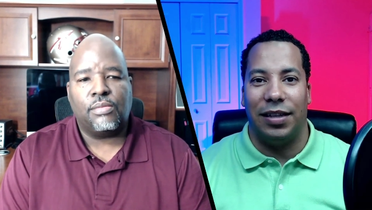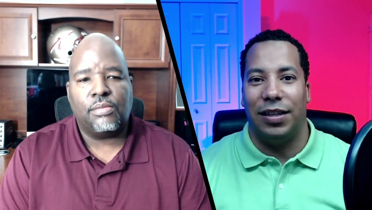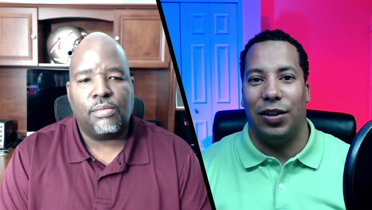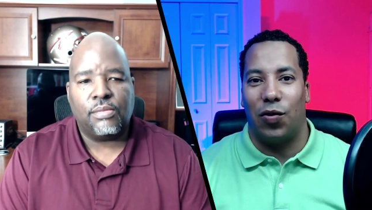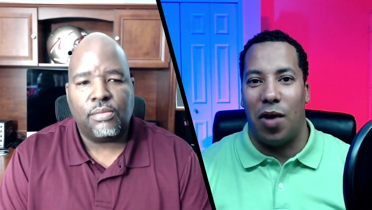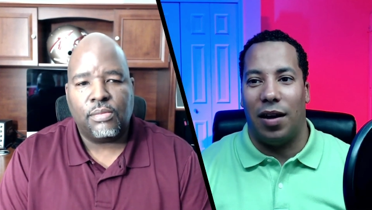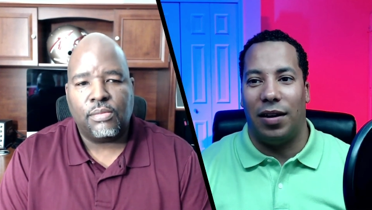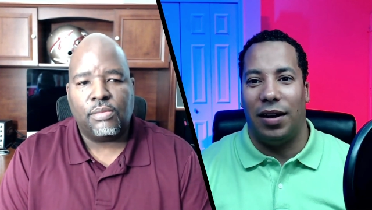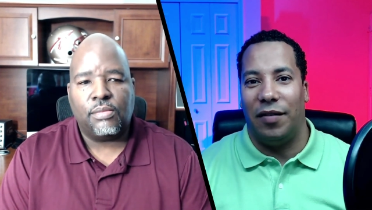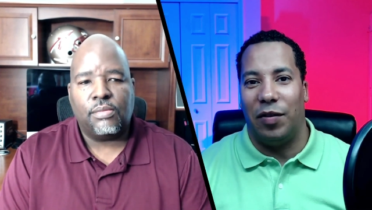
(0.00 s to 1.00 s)
Speaker 1: is in the
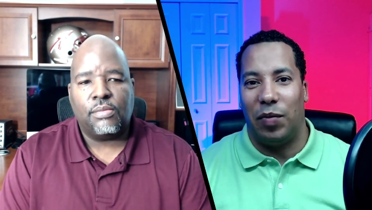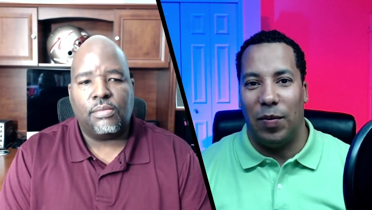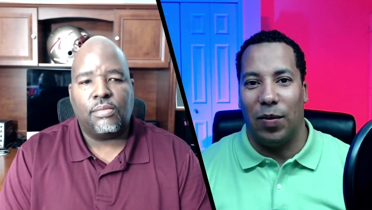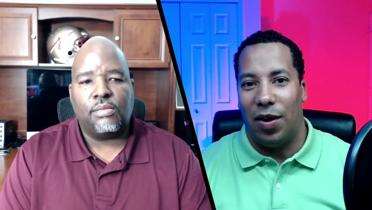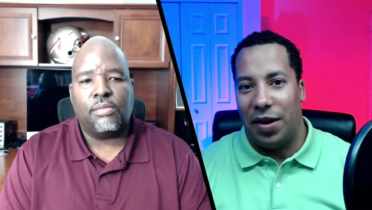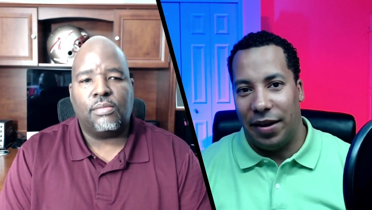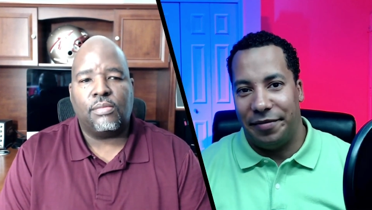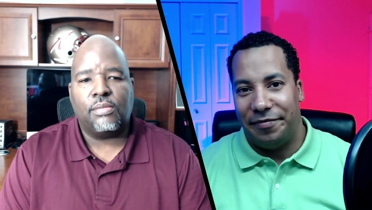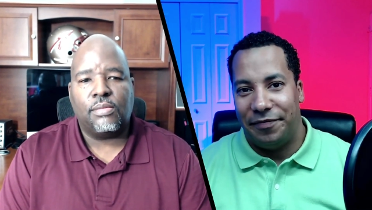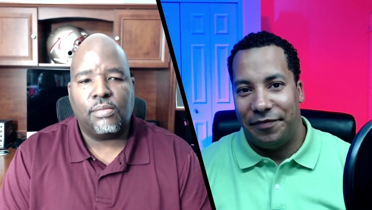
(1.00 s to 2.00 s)
quality of the people on it.
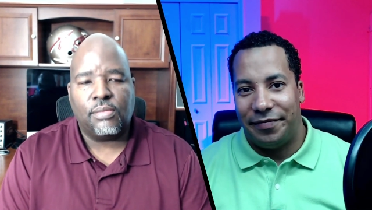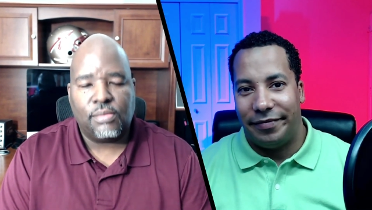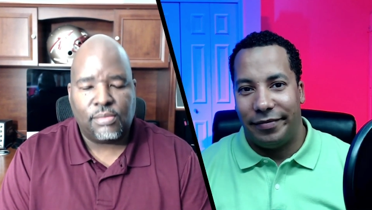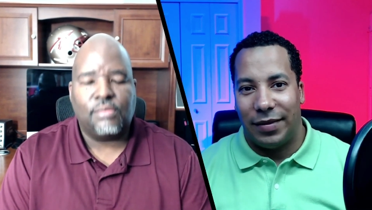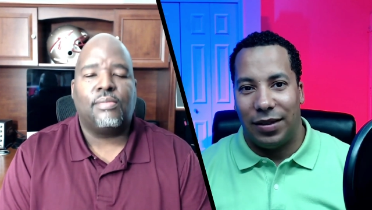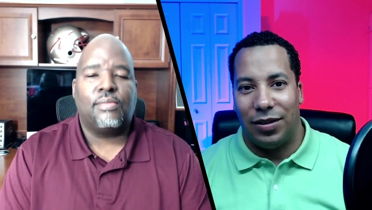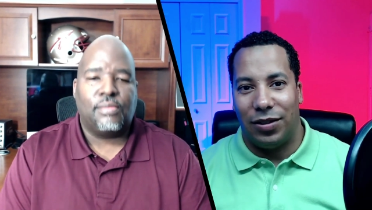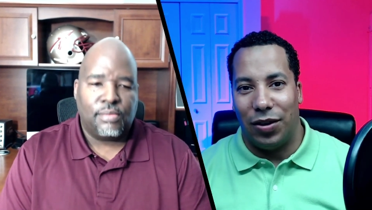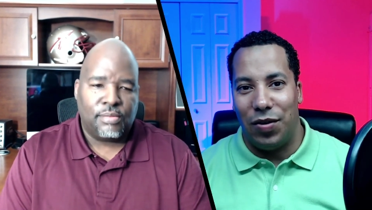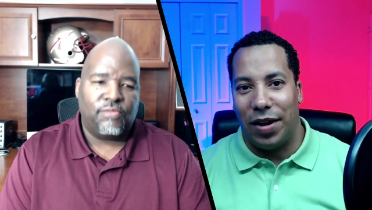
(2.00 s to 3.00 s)

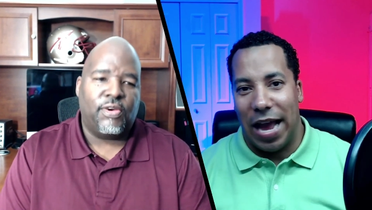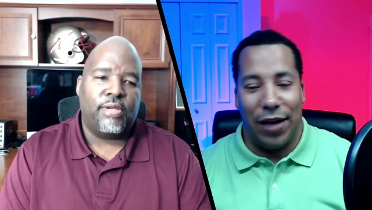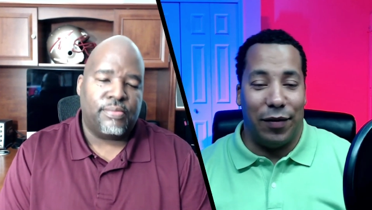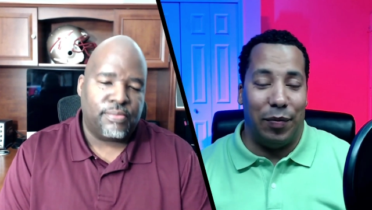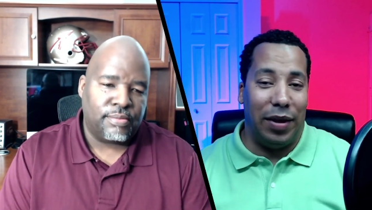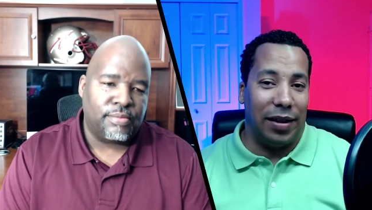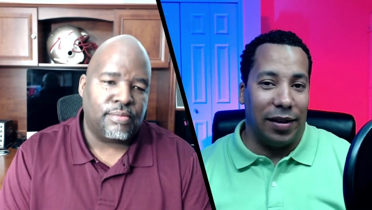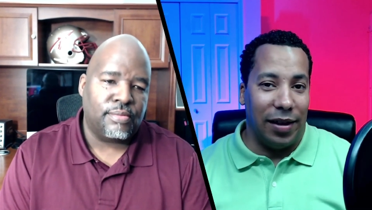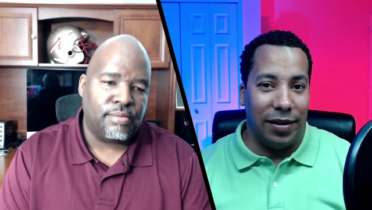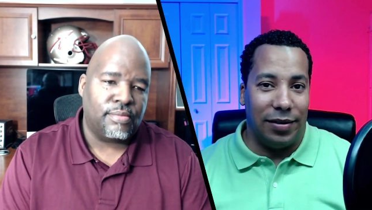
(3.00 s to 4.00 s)
So you can have a big
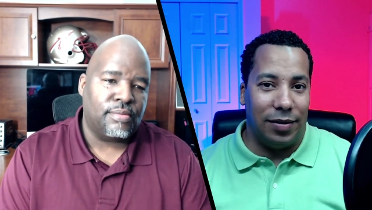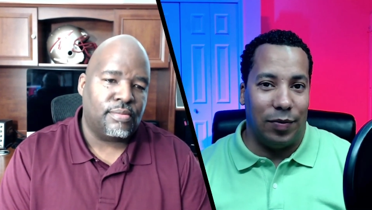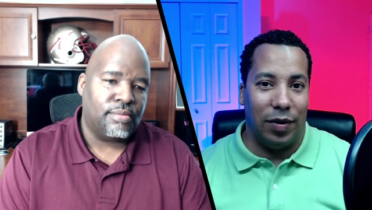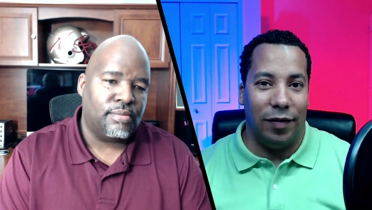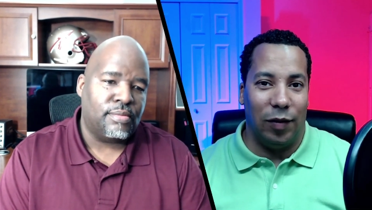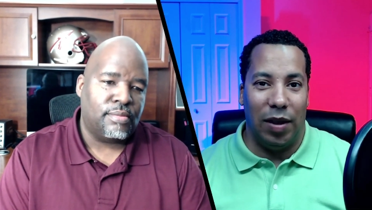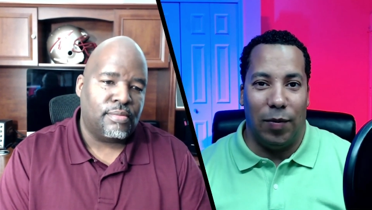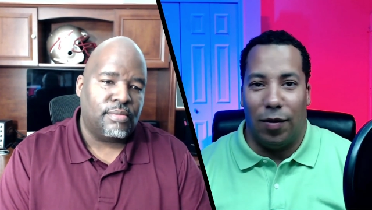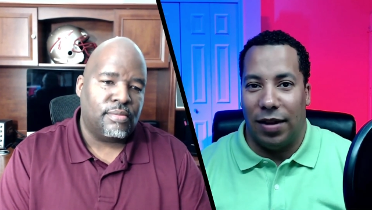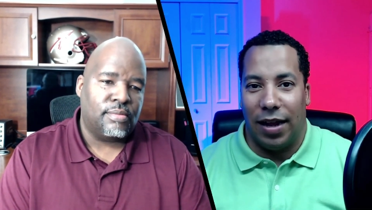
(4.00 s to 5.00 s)
list, but if the
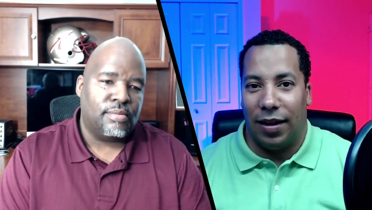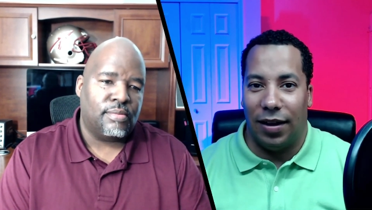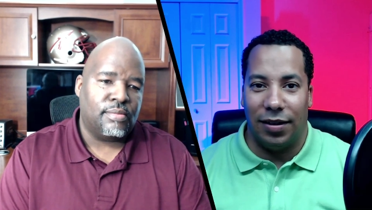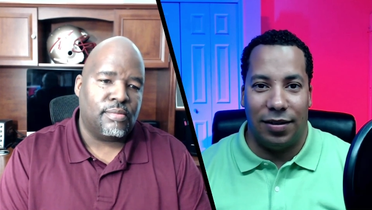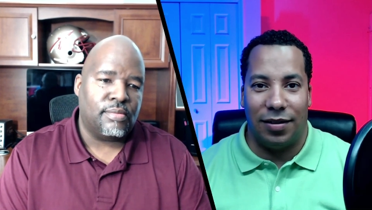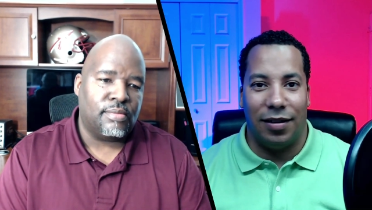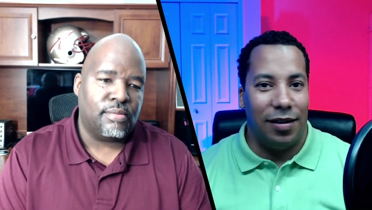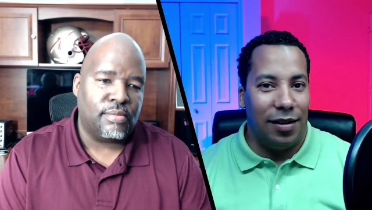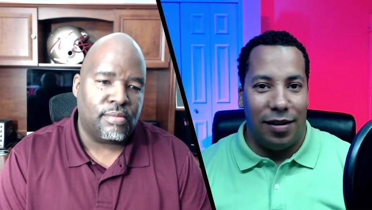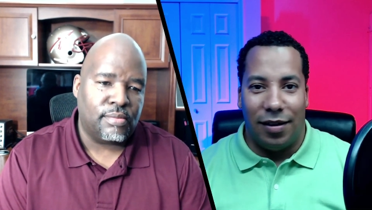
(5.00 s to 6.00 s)
people on that list
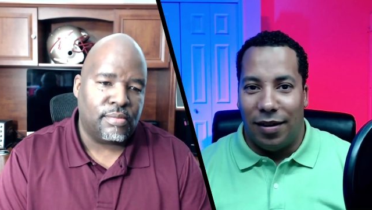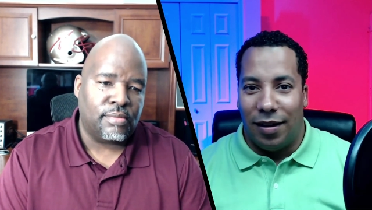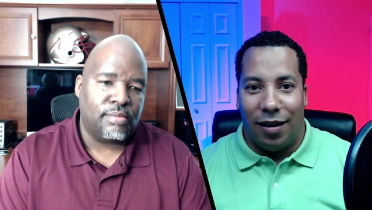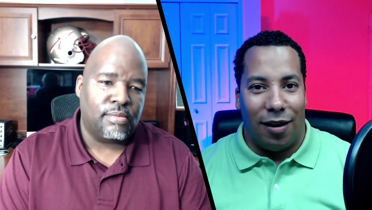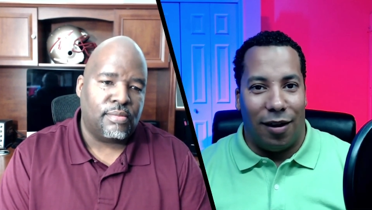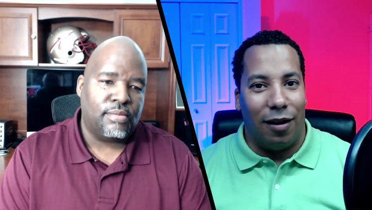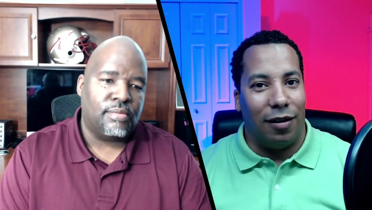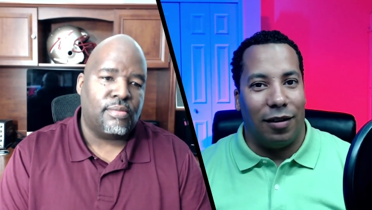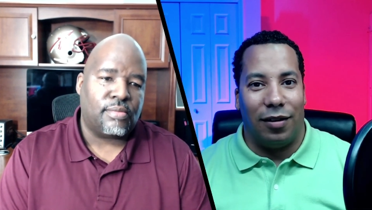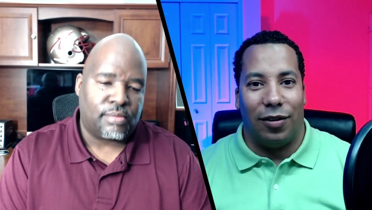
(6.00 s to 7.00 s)

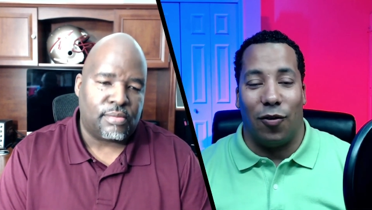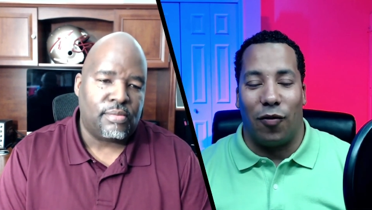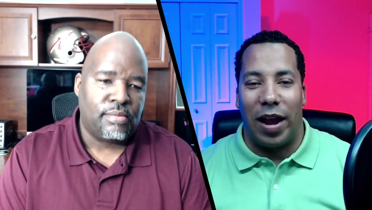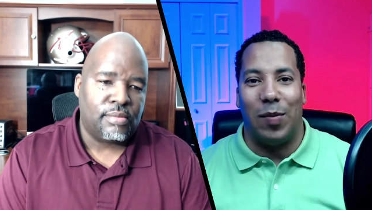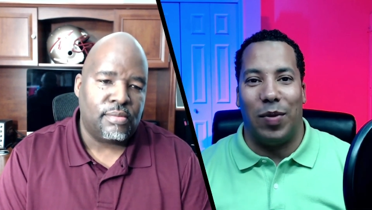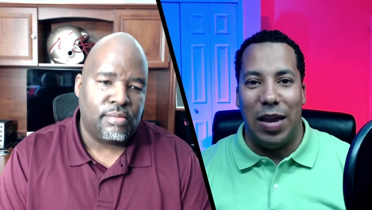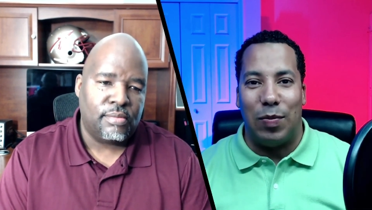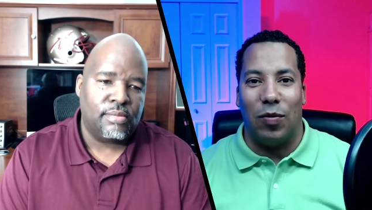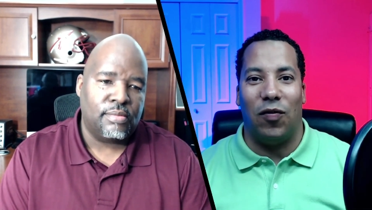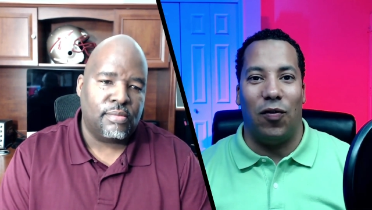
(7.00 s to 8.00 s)
aren't the right
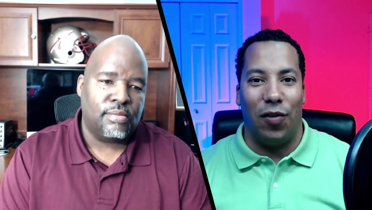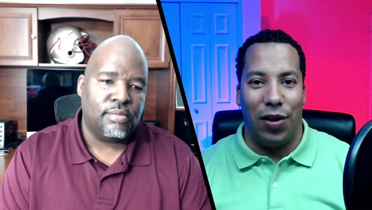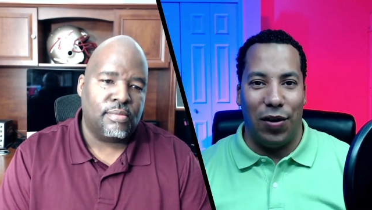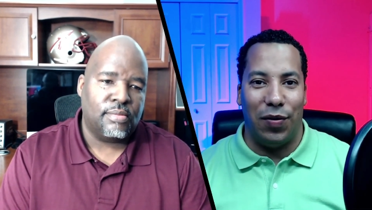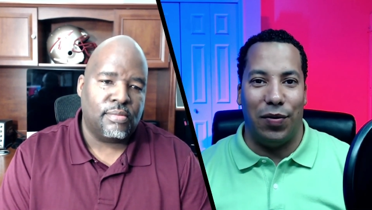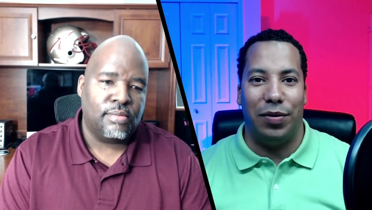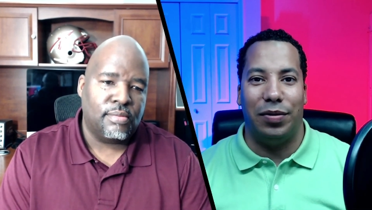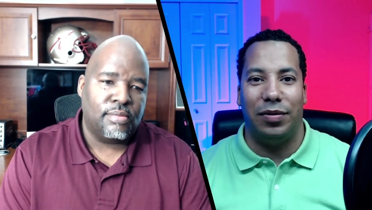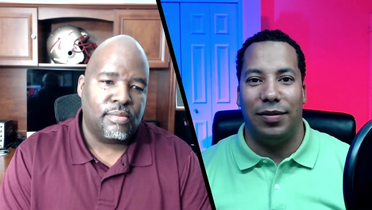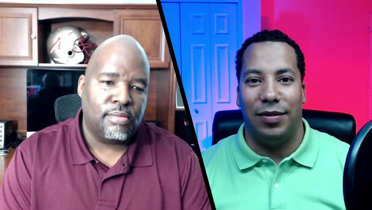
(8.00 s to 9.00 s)
people for you,
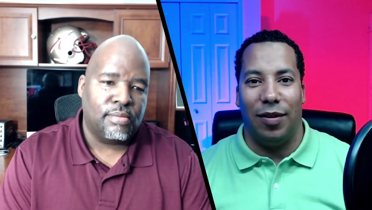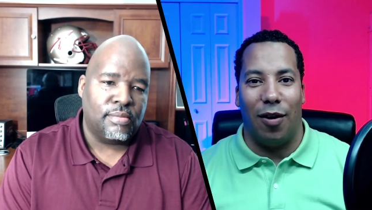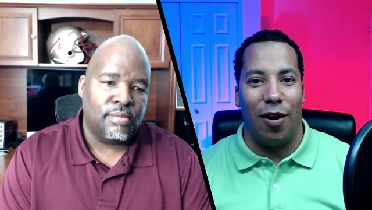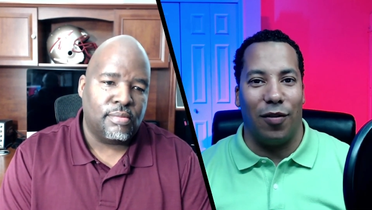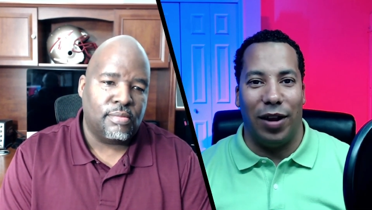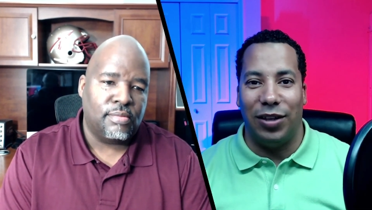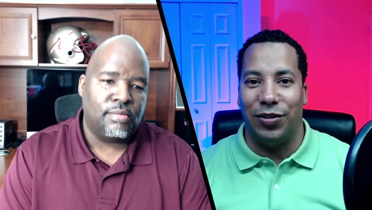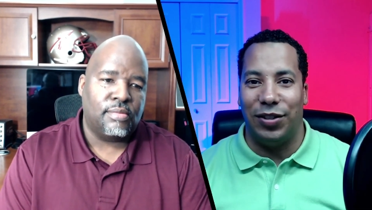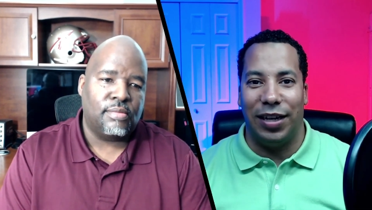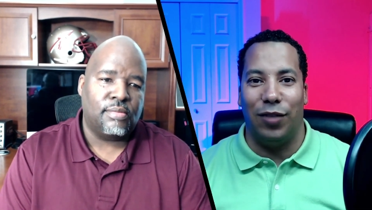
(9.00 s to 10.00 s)
aren't
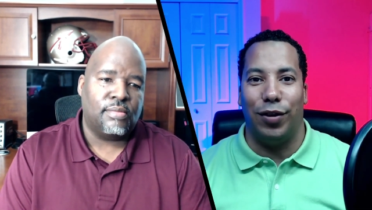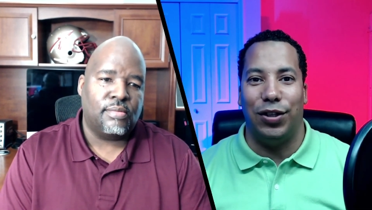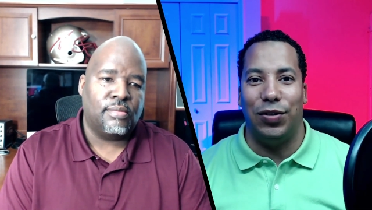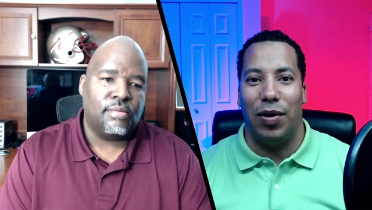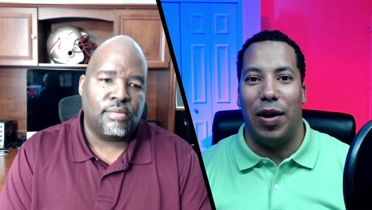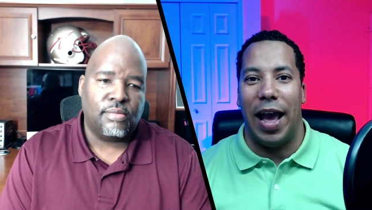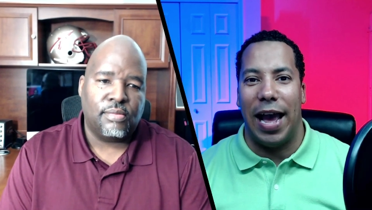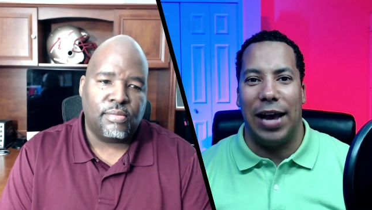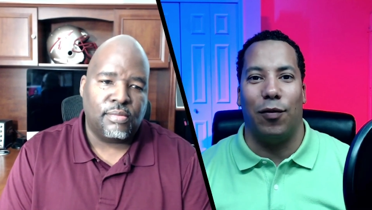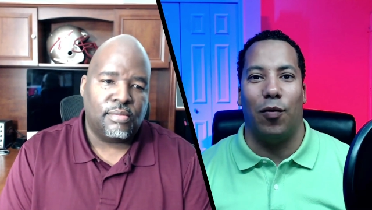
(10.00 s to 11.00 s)
interested in what you
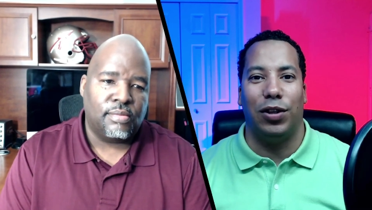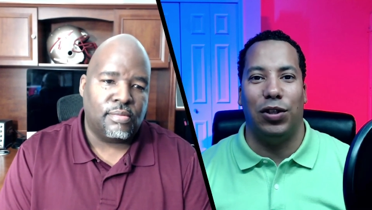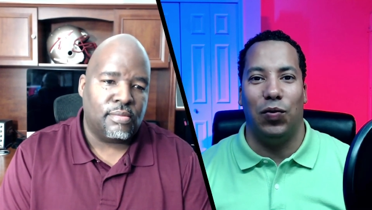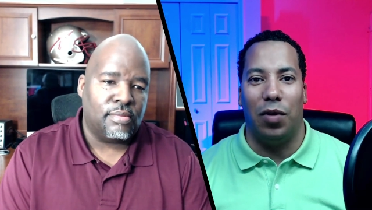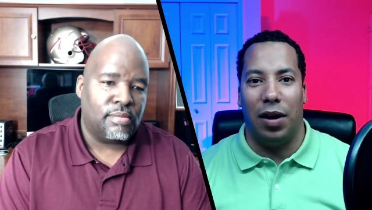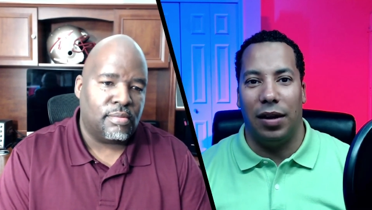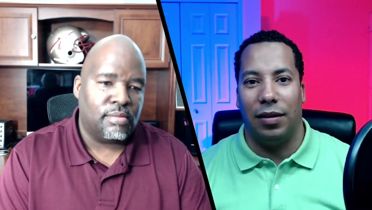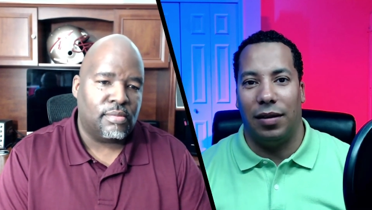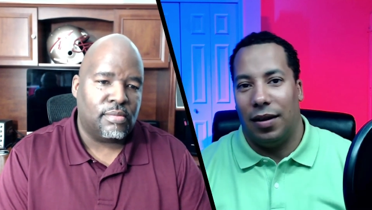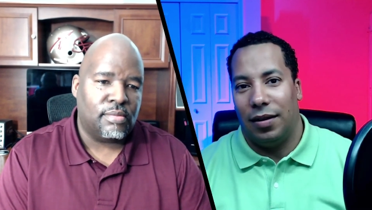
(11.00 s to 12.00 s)
have or what you
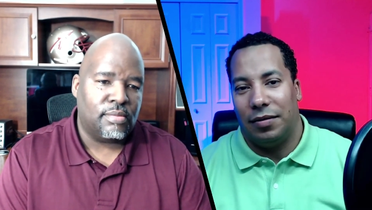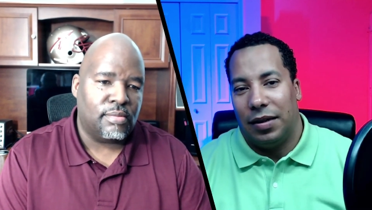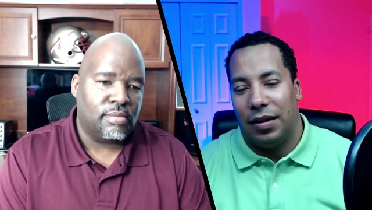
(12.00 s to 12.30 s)
want, then